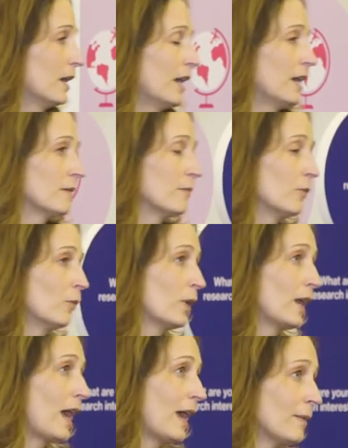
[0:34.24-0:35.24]
Um,
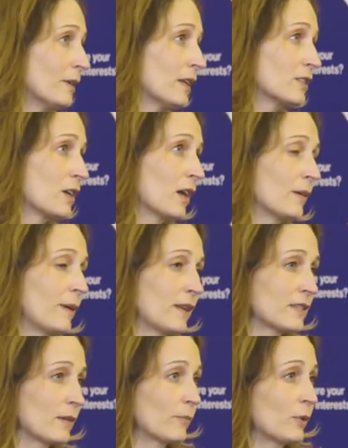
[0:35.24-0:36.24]
what I'm going to talk about
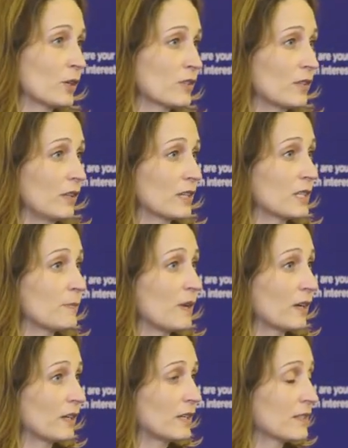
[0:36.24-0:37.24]
is some personal
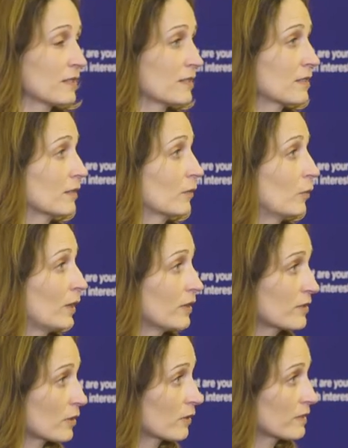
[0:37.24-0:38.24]
experience with
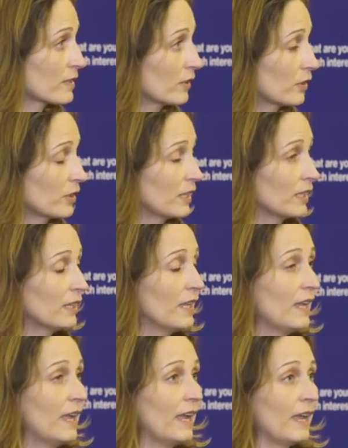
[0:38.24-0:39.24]
service learning,
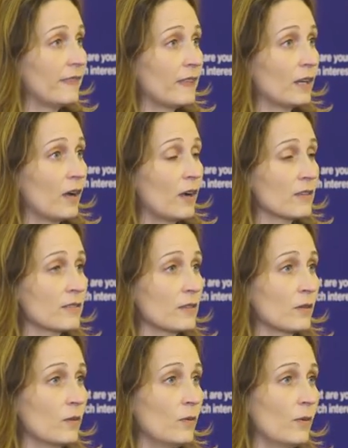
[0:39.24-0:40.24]
and then
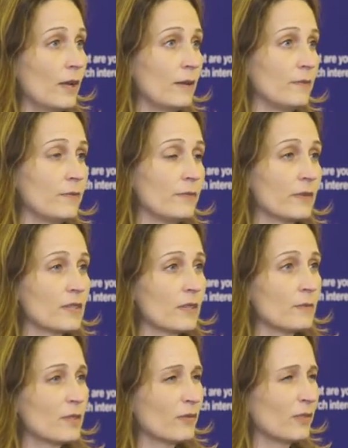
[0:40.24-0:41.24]
also um,
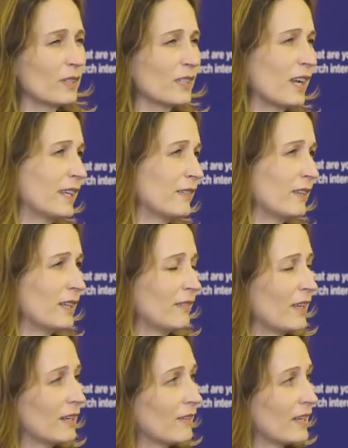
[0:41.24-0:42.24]
some different kind of
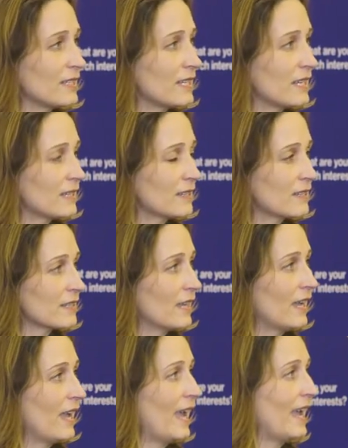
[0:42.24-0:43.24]
innovative ideas.
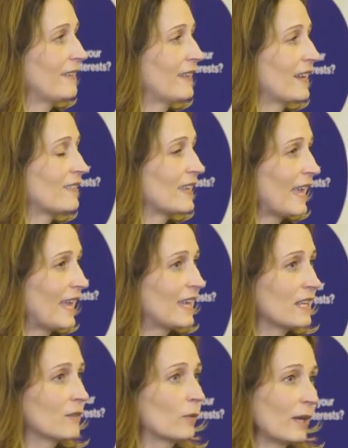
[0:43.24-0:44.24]
And then at the
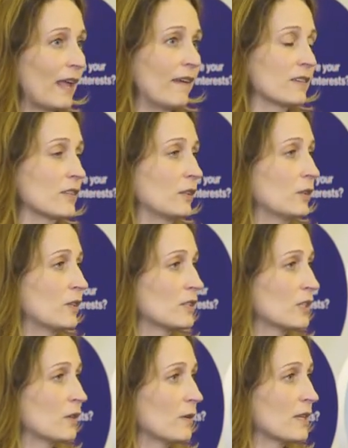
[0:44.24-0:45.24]
end, what Alex alluded
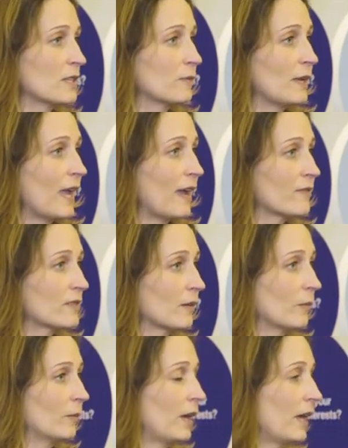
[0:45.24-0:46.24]
to is we have
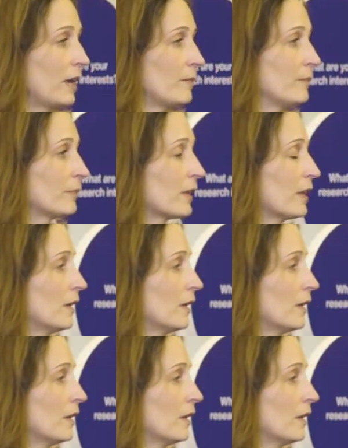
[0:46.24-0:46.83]
some um,